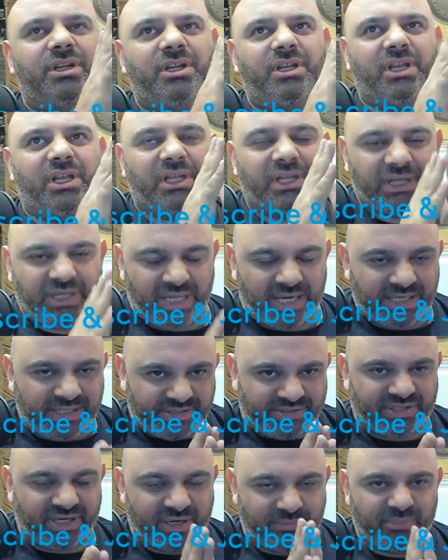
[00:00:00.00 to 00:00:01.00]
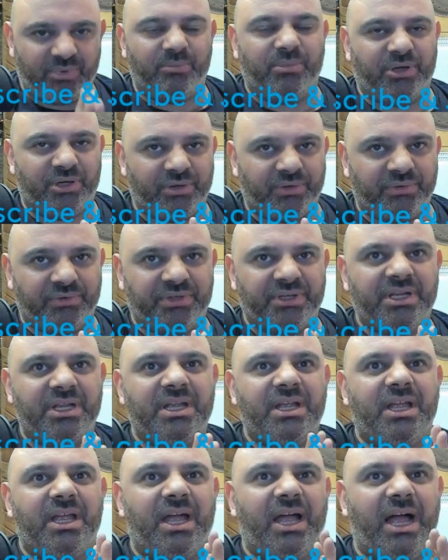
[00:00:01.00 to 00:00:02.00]
lightsaber build,
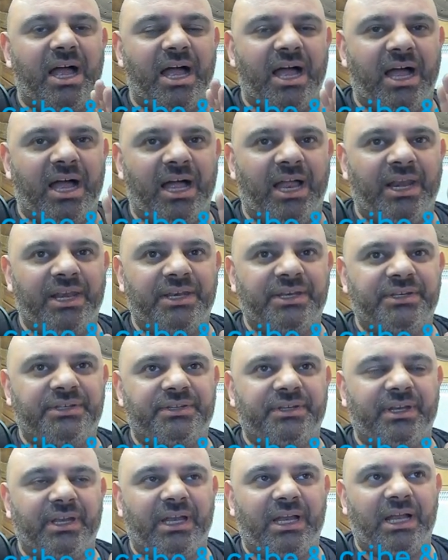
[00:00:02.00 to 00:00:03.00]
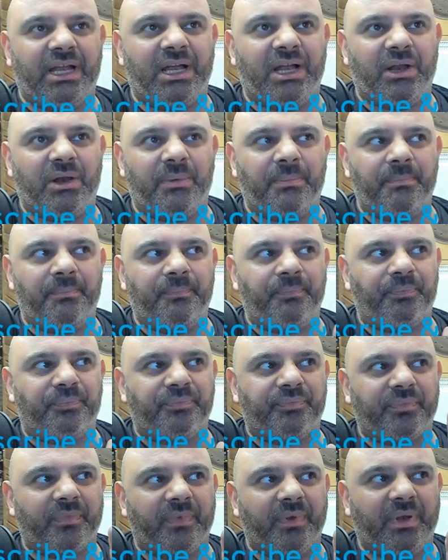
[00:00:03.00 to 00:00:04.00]
and
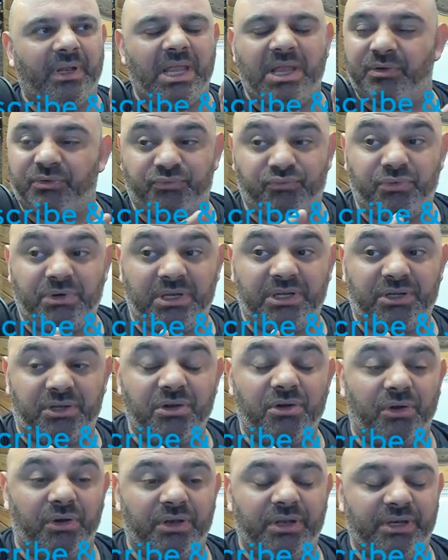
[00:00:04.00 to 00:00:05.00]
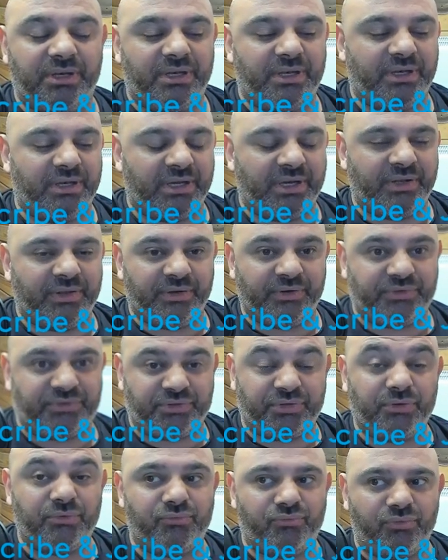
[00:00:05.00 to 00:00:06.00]
it was really good. There was
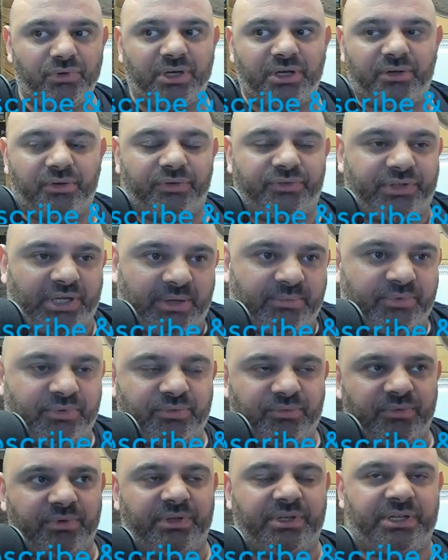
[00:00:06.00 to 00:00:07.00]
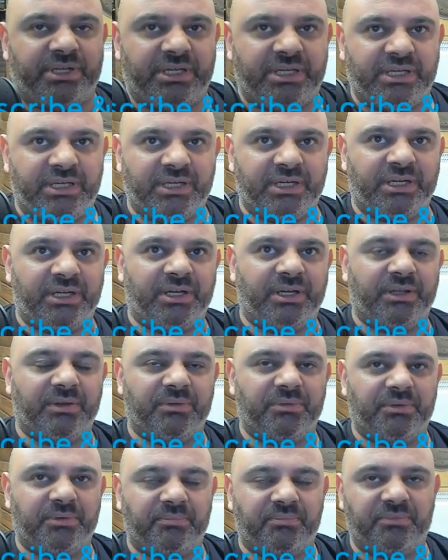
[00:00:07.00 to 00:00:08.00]
two really good sabers.
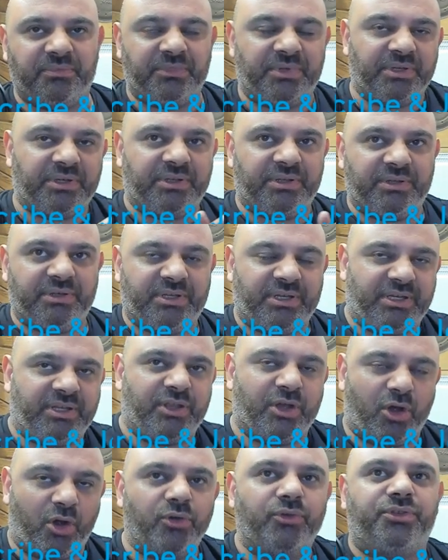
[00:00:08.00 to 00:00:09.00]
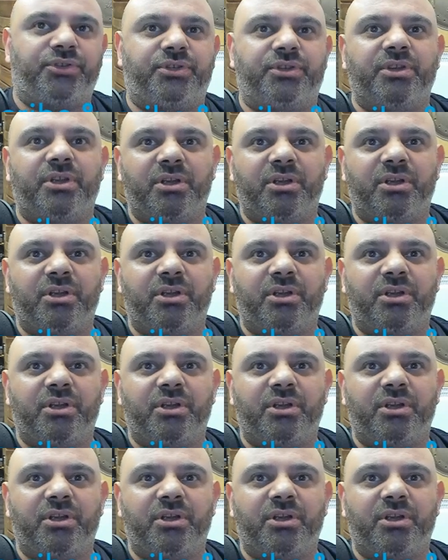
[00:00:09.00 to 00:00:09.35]
The host